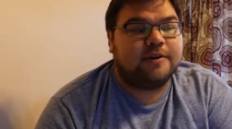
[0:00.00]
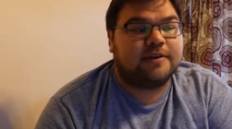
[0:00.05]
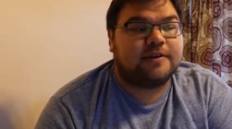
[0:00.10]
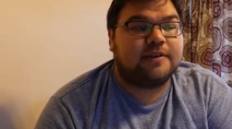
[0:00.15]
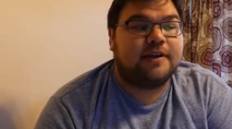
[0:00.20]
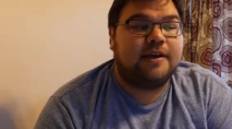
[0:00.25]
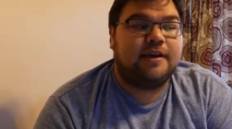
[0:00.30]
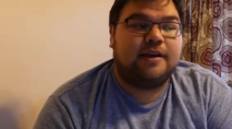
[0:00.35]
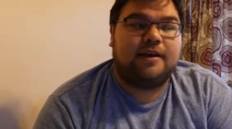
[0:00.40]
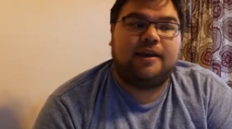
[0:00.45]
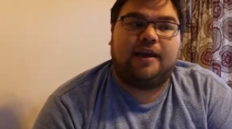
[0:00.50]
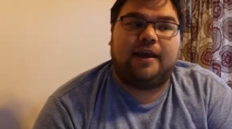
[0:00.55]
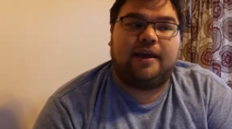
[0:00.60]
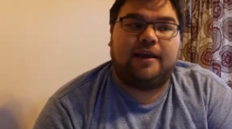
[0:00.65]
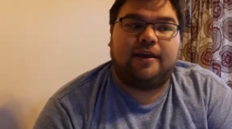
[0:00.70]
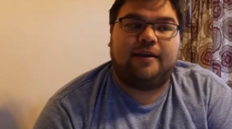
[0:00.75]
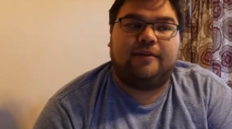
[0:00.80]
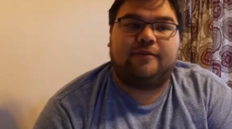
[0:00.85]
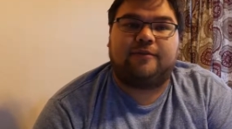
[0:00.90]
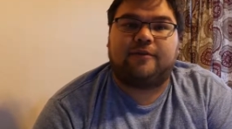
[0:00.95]
us
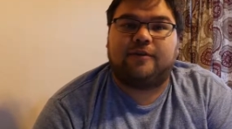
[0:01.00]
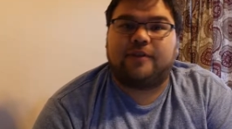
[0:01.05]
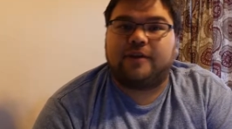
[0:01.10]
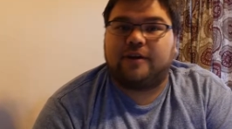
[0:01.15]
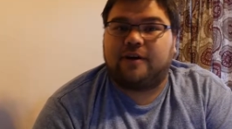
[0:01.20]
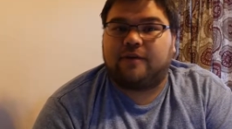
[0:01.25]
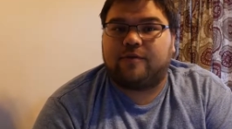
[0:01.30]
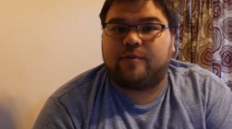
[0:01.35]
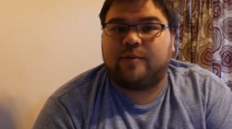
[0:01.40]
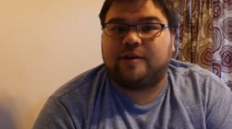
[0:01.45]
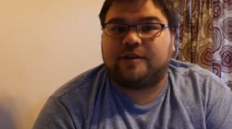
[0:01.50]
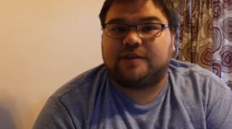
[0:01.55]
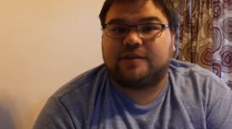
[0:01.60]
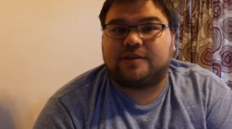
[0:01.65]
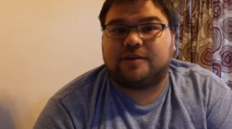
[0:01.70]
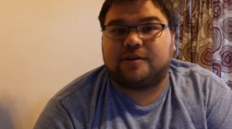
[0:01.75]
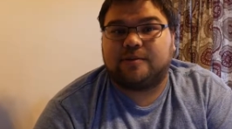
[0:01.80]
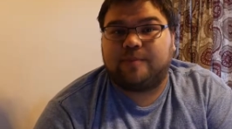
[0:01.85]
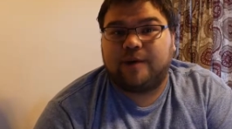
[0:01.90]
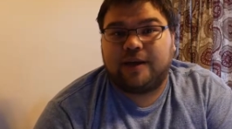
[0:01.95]
and for the government to
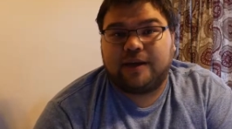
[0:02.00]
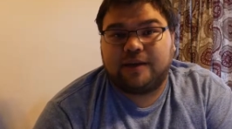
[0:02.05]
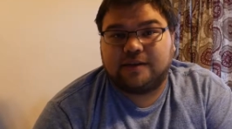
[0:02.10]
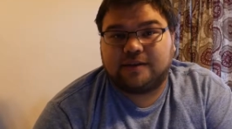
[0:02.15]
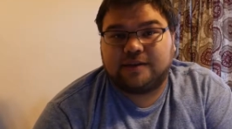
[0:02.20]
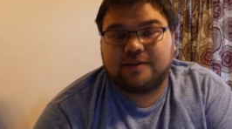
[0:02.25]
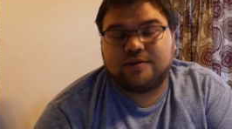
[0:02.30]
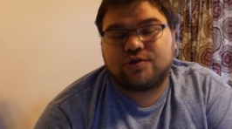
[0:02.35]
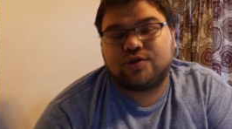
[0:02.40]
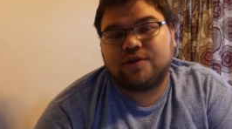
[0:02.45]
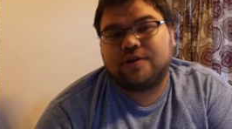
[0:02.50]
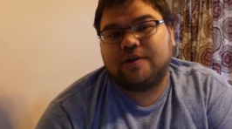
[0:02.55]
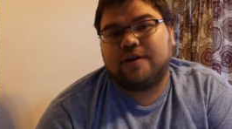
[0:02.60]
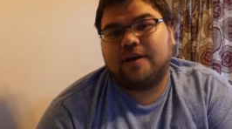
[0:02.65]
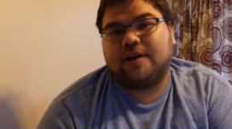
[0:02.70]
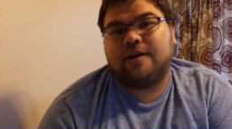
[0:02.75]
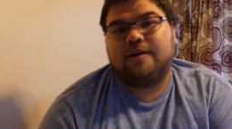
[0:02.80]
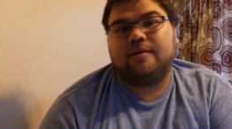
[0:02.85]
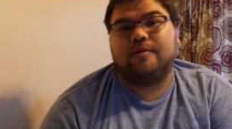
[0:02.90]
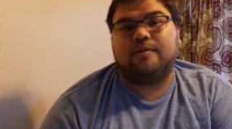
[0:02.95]
start paying attention
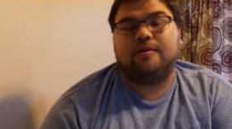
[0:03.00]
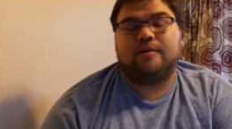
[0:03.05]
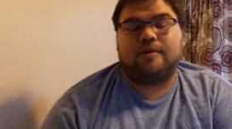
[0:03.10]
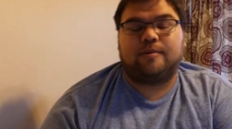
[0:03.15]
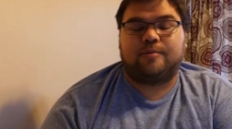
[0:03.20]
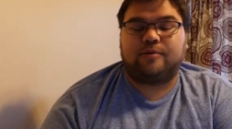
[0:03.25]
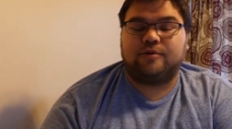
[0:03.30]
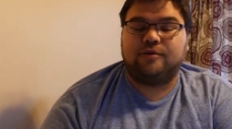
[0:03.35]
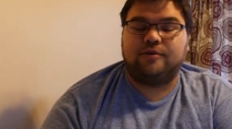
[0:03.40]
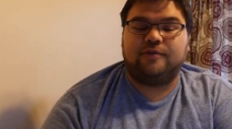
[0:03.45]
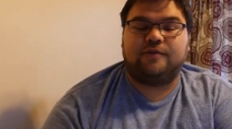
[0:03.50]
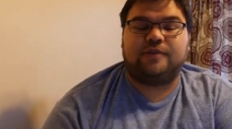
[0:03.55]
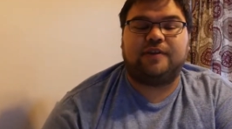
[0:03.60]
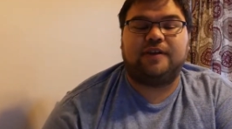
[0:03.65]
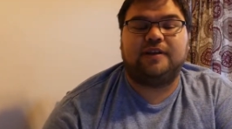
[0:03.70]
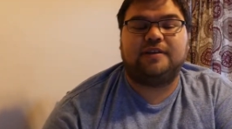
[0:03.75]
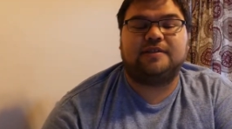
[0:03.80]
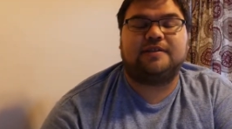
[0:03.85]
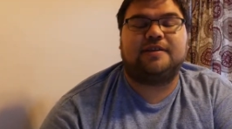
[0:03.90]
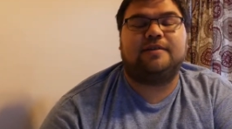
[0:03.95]
and approve
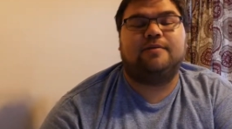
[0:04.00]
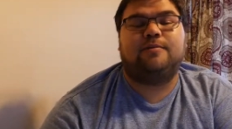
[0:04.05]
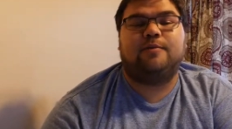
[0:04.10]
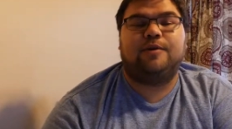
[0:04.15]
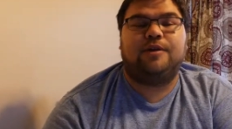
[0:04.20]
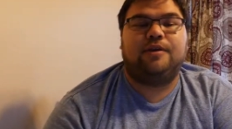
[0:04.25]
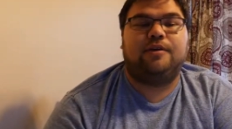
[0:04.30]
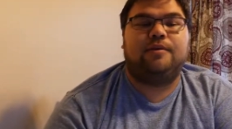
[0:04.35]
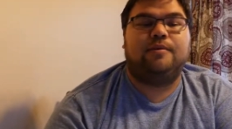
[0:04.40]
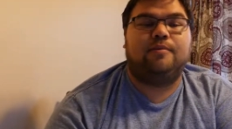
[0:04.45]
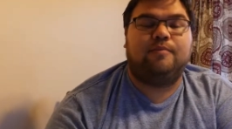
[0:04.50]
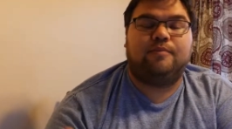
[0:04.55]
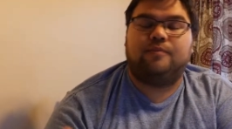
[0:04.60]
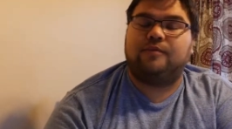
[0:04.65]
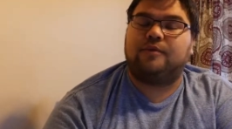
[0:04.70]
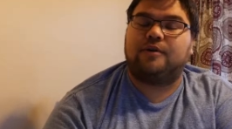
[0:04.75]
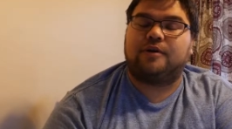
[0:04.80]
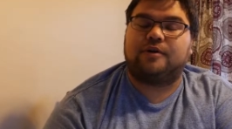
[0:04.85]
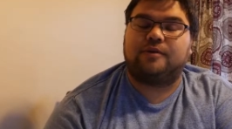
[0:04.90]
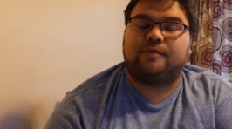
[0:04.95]
things that we
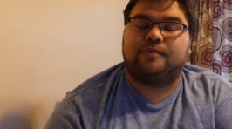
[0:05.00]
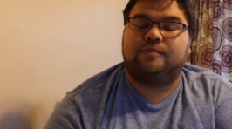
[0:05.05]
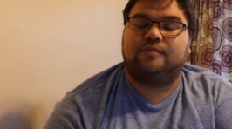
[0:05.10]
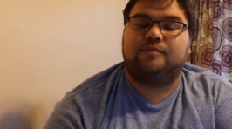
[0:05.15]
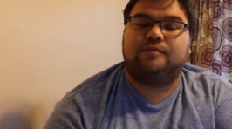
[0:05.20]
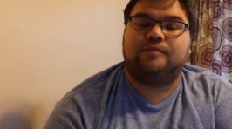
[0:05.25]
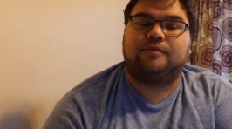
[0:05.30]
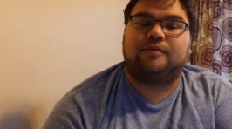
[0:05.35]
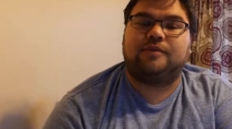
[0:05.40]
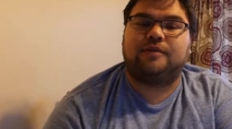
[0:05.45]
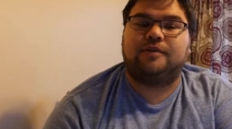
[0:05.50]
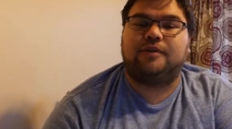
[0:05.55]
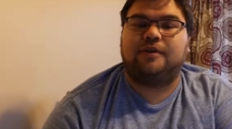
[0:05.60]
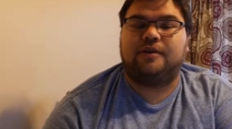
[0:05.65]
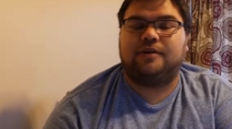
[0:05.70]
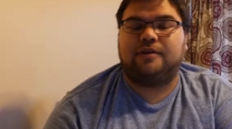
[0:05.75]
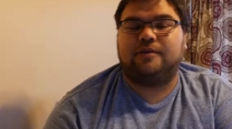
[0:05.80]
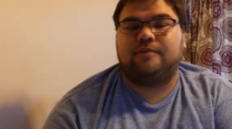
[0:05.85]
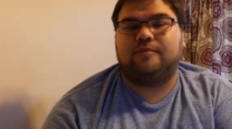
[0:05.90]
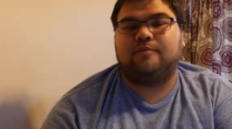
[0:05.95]
are
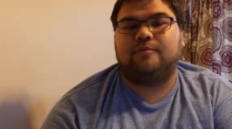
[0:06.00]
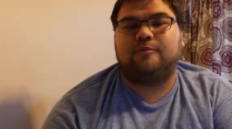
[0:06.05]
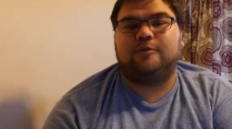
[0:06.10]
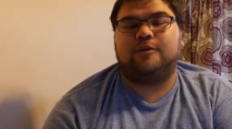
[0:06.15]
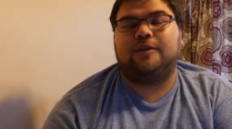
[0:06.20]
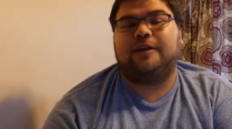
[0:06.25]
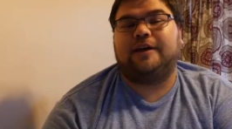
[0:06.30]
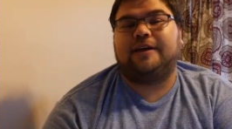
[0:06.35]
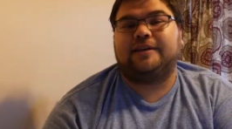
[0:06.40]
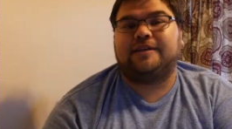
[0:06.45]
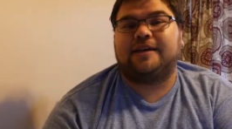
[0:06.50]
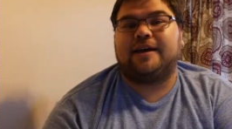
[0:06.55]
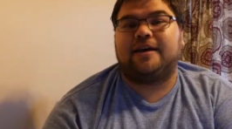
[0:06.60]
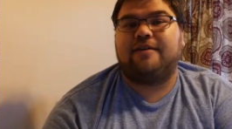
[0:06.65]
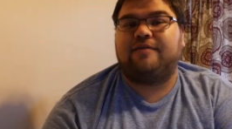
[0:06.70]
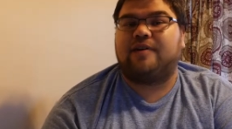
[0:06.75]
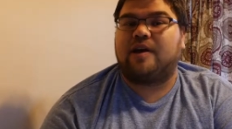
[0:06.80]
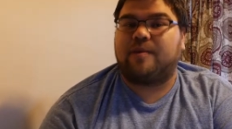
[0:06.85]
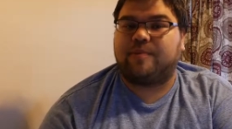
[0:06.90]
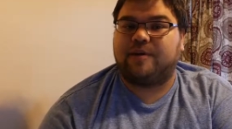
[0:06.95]
would like to
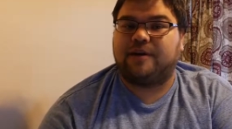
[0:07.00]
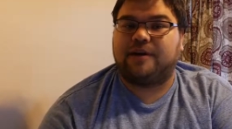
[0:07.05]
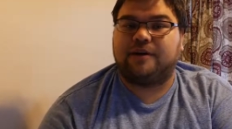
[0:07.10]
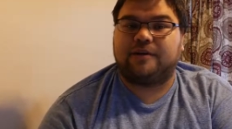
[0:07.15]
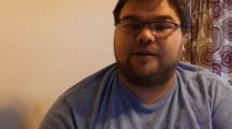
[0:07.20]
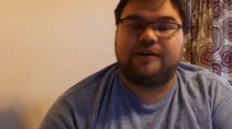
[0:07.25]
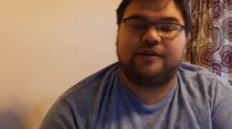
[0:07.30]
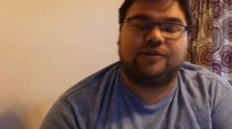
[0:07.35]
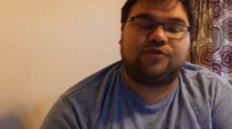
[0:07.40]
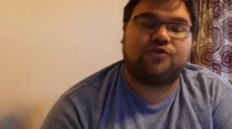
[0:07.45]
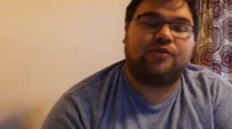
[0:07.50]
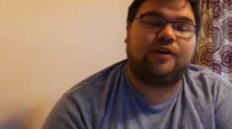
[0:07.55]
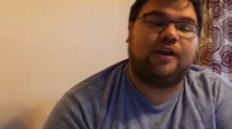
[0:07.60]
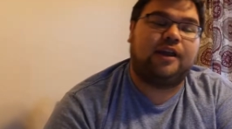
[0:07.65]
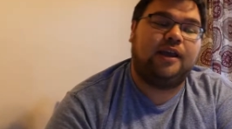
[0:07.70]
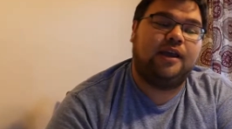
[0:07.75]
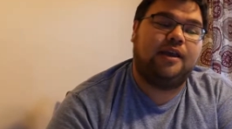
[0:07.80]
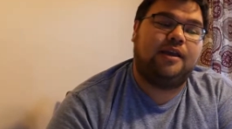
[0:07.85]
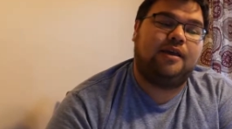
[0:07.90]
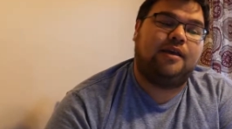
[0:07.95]
have happen in our
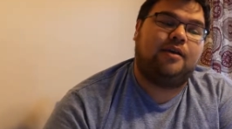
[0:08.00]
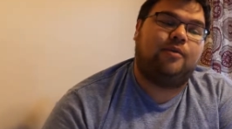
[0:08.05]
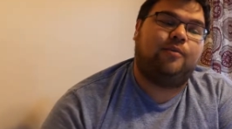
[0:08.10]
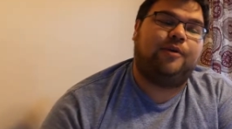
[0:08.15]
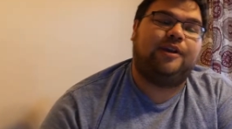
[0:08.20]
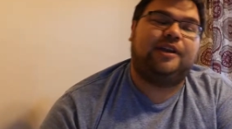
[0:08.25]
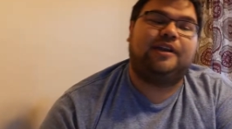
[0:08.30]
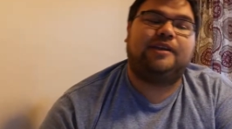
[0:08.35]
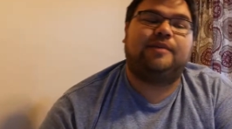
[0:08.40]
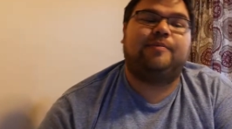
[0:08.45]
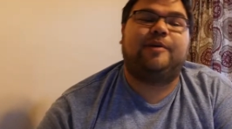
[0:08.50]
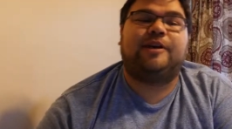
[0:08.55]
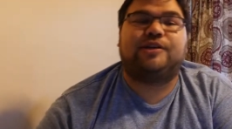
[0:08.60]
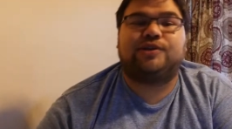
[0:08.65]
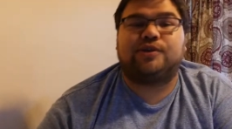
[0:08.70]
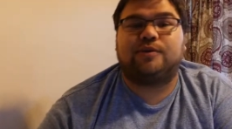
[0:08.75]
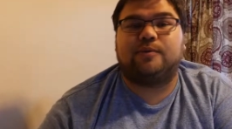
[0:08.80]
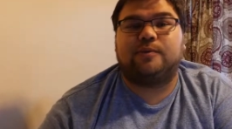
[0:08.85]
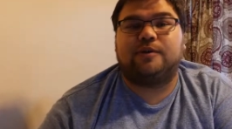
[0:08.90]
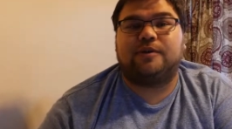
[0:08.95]
industry. We need to make
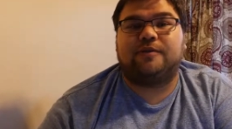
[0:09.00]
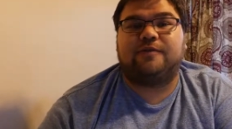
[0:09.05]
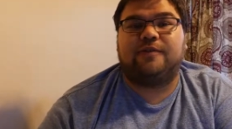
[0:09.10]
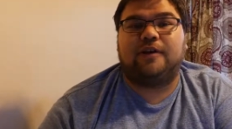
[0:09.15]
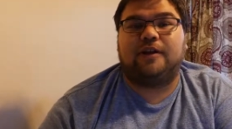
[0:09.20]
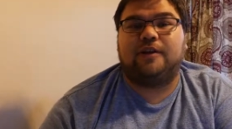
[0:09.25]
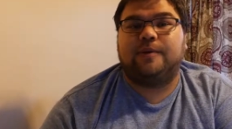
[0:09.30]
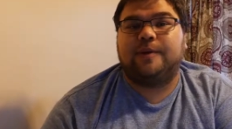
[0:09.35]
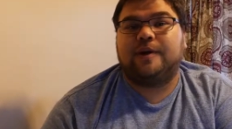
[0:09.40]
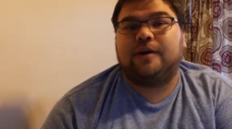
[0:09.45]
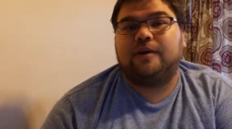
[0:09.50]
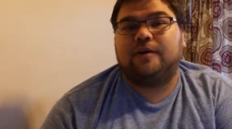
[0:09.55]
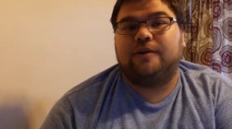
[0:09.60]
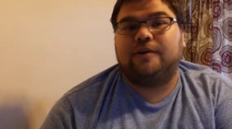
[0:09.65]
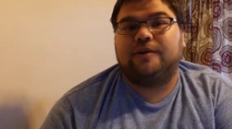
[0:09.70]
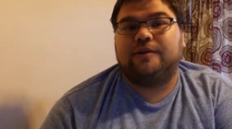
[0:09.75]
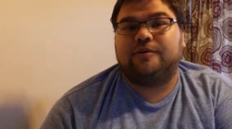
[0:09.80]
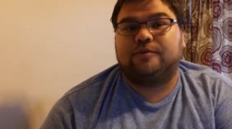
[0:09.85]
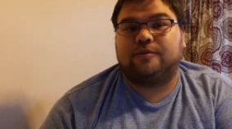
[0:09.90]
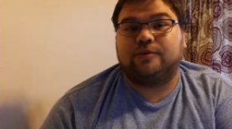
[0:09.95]
sure we're following all
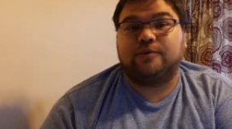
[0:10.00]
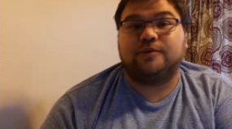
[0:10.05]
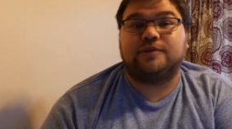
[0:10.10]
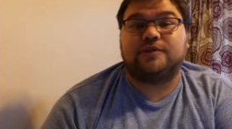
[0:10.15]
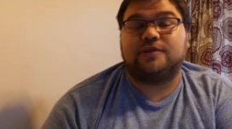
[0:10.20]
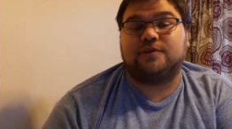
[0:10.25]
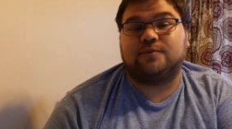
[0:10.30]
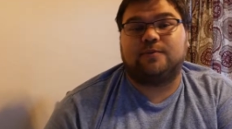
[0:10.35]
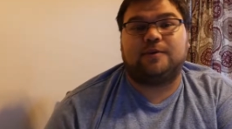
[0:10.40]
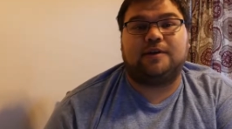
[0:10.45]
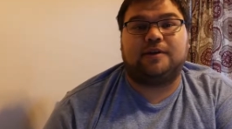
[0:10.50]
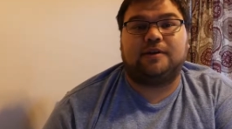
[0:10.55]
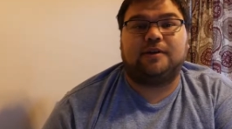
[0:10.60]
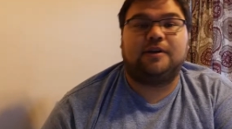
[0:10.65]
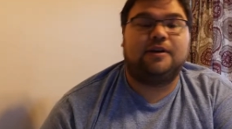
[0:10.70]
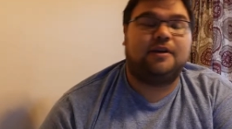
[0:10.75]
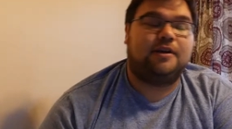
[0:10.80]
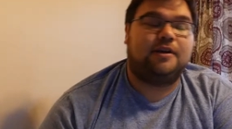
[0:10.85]
their rules as well